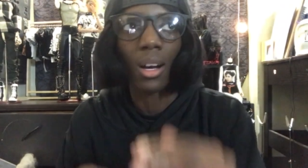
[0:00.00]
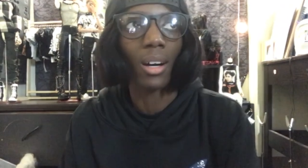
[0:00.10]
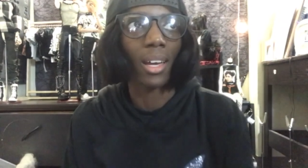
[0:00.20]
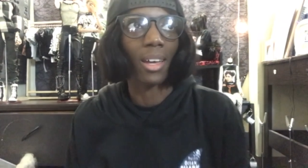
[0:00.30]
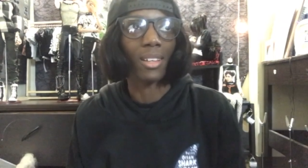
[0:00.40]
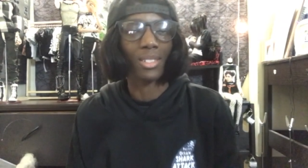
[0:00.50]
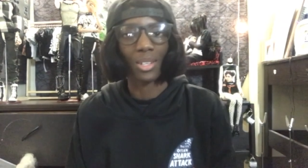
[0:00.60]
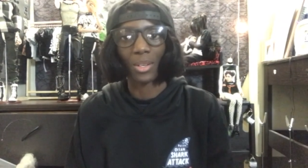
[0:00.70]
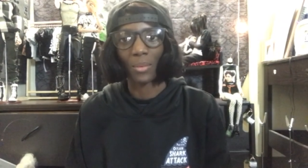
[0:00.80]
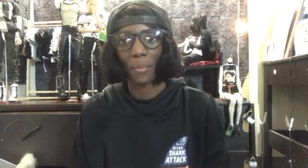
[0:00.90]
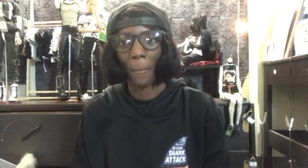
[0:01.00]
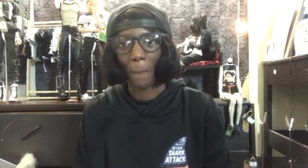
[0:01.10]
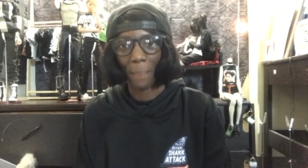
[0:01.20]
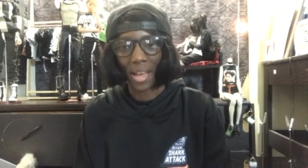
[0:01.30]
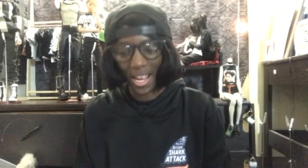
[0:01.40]
Okay, so
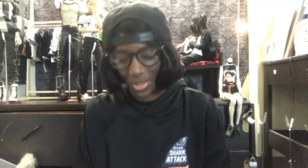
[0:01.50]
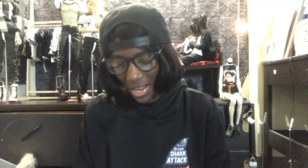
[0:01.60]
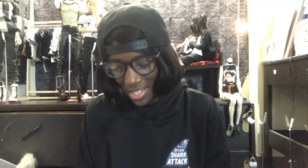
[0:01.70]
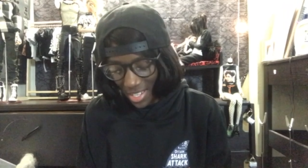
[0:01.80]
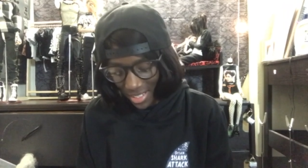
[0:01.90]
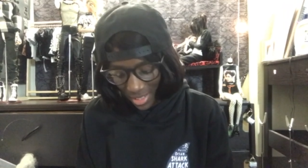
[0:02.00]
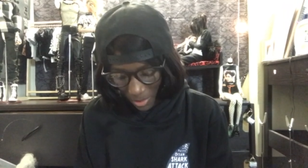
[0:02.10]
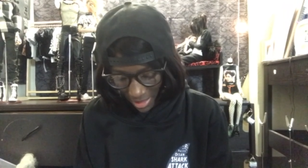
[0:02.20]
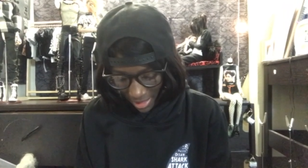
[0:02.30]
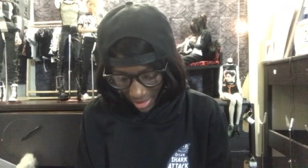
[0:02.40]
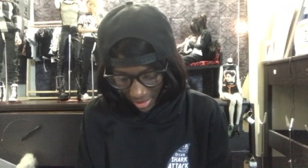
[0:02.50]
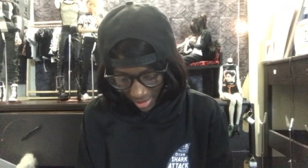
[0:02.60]
I tried changing my lighting